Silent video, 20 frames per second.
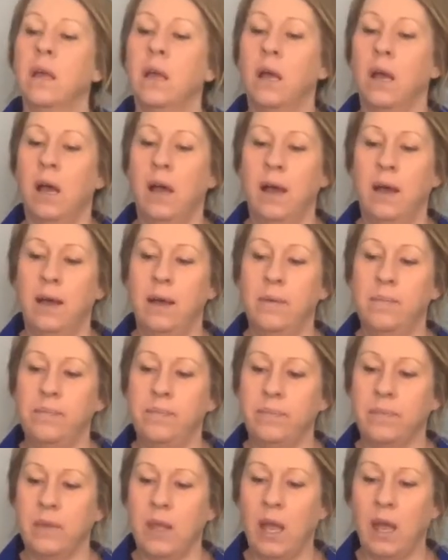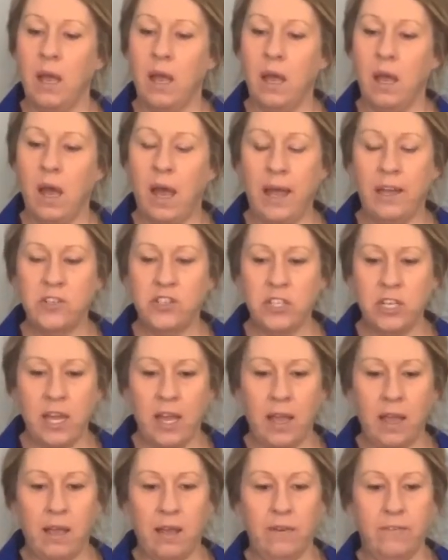
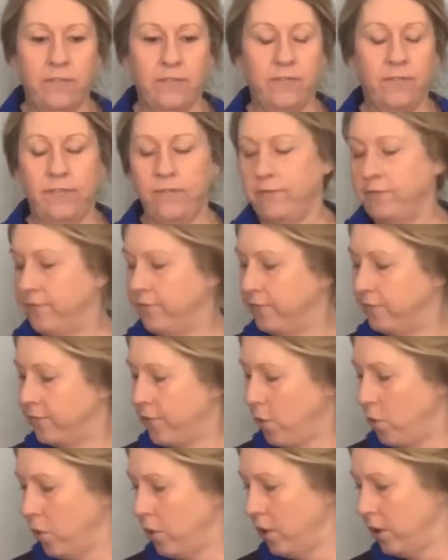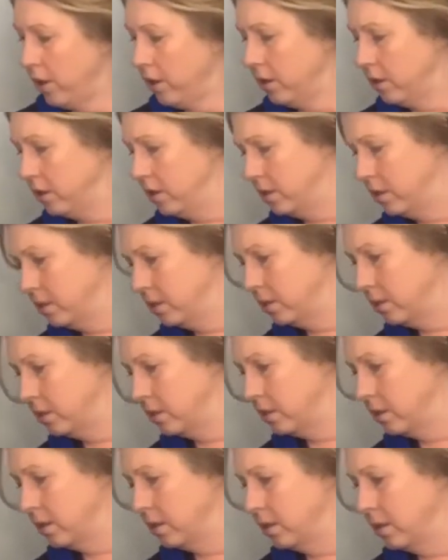IGA
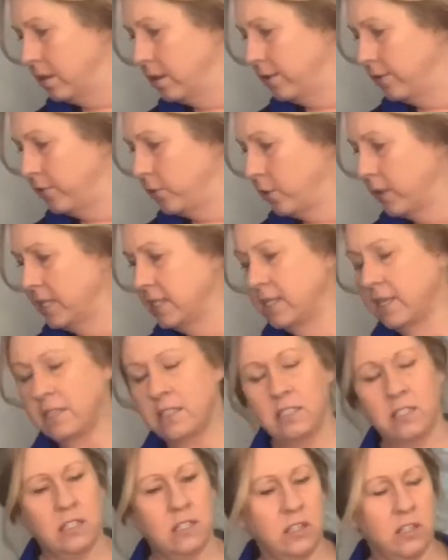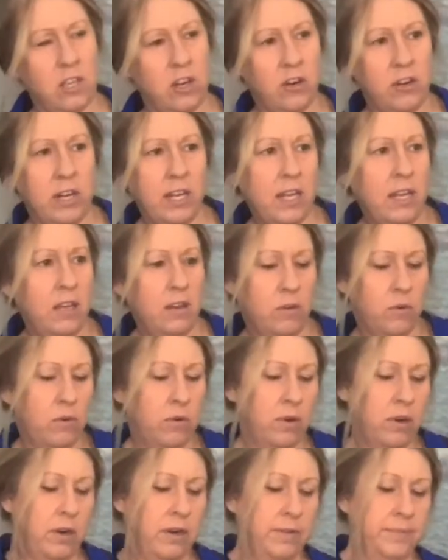4630,
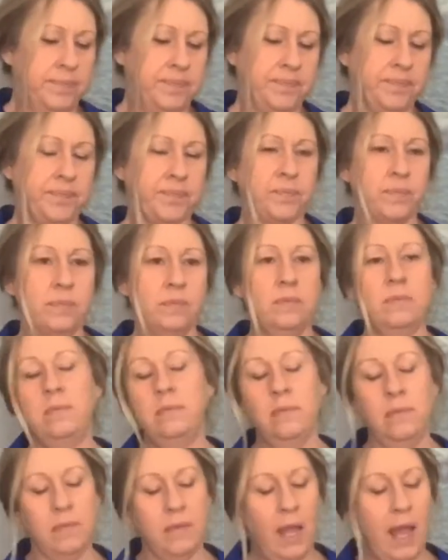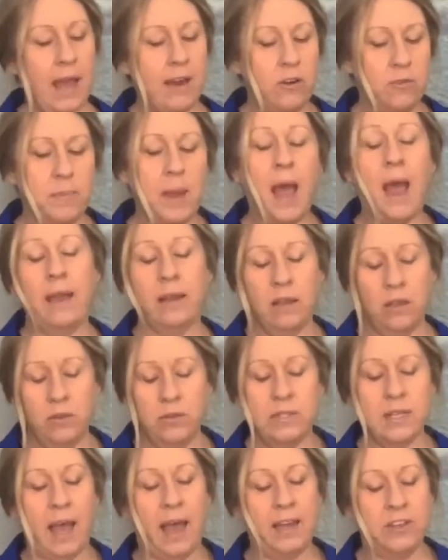or I don't know, I
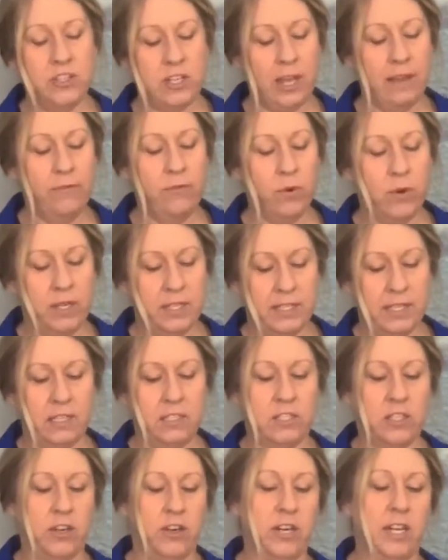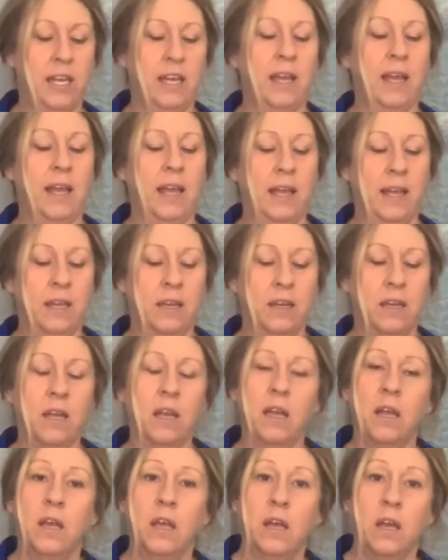use IGA 4630 and
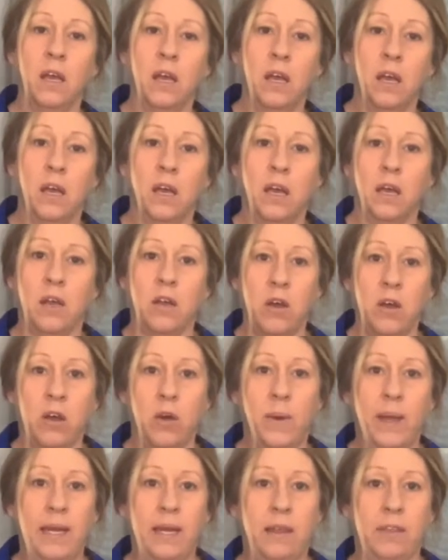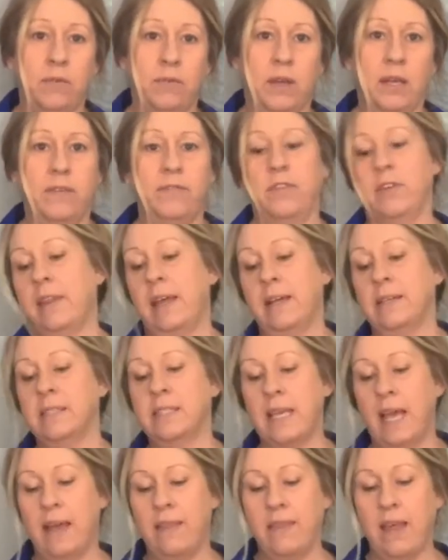Cocoa 83 for this.
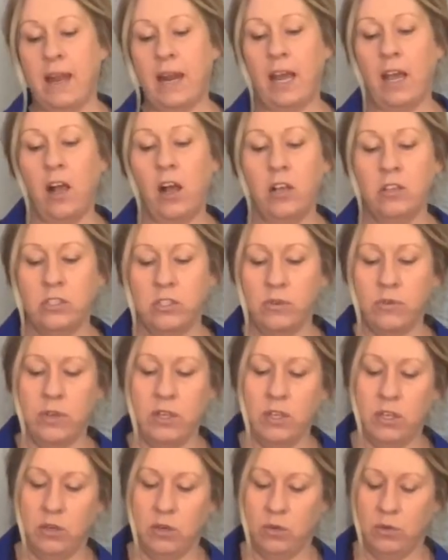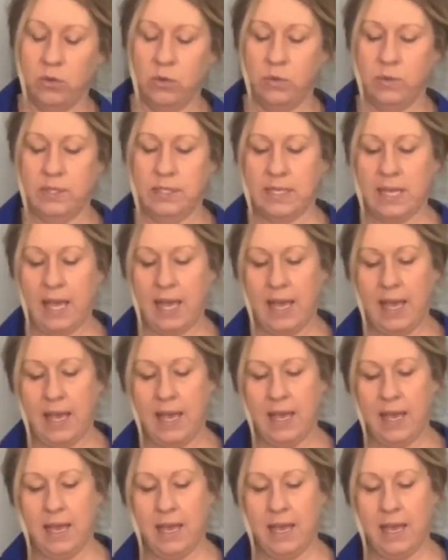And then I also use a